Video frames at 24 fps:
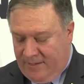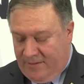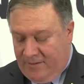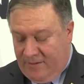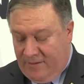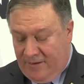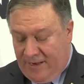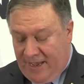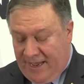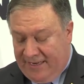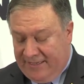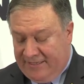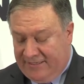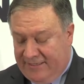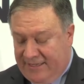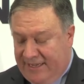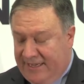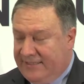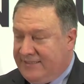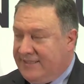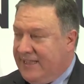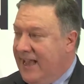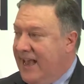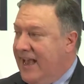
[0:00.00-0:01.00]
The United
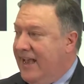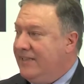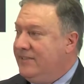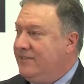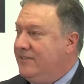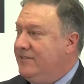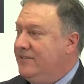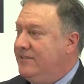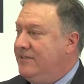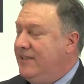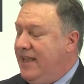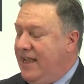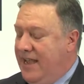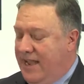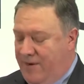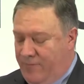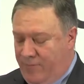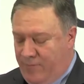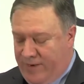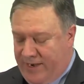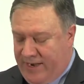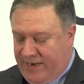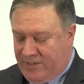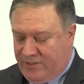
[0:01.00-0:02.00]
States asks
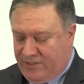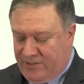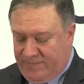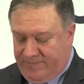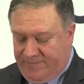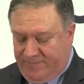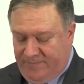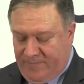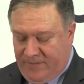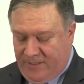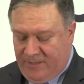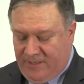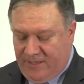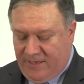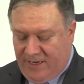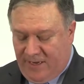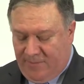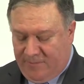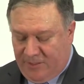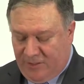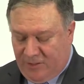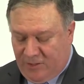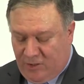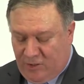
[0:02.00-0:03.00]
every nation to
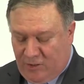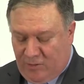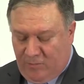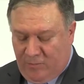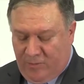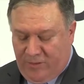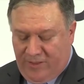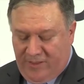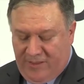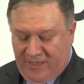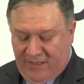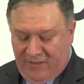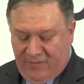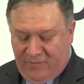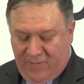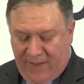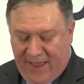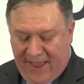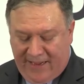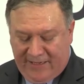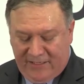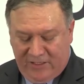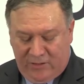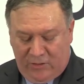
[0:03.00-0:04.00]
come to terms with these
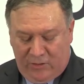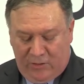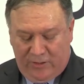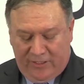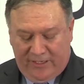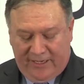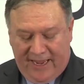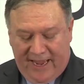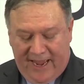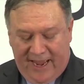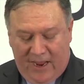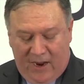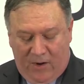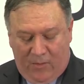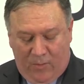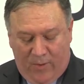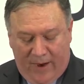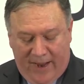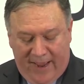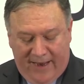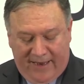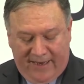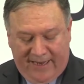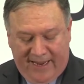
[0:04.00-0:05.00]
facts and hold
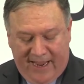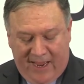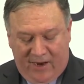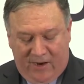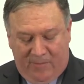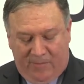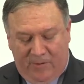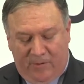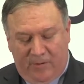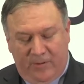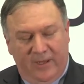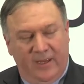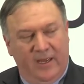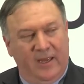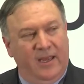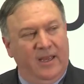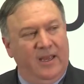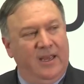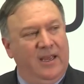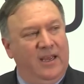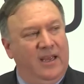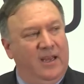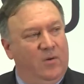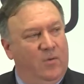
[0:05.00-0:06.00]
Iran accountable
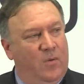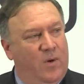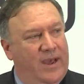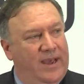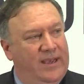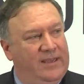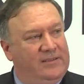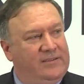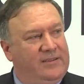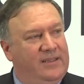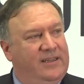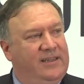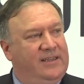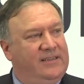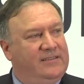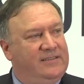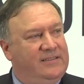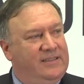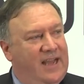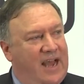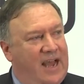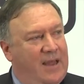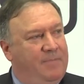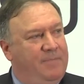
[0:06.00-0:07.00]
in ways that it has
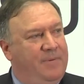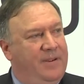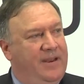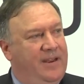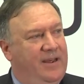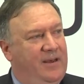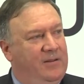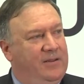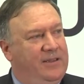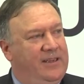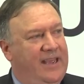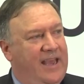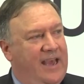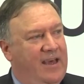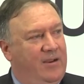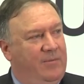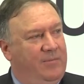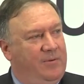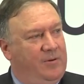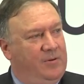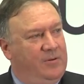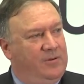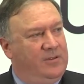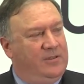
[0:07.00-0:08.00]
not been held
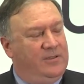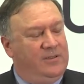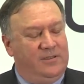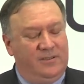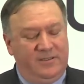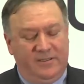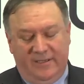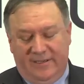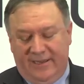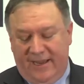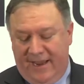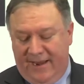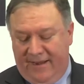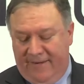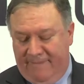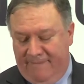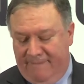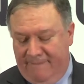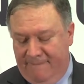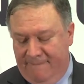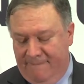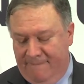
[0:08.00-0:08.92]
accountable to date.